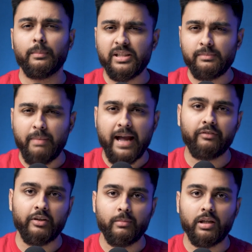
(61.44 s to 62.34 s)
the best bang
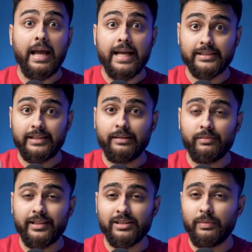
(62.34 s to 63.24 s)
for your buck. As a team
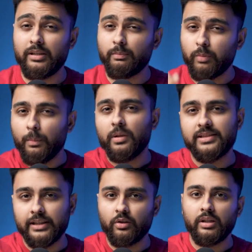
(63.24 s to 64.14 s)
that has built a popular
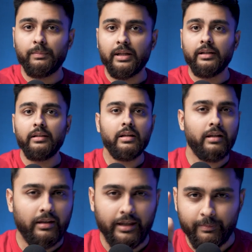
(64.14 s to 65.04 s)
security plugin,
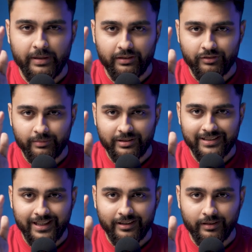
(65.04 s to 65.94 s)
let me give you some
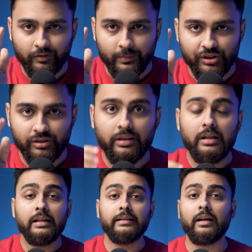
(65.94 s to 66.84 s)
insider information.
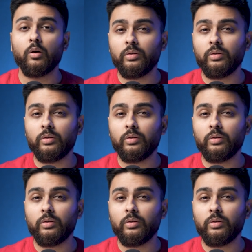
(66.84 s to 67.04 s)
There are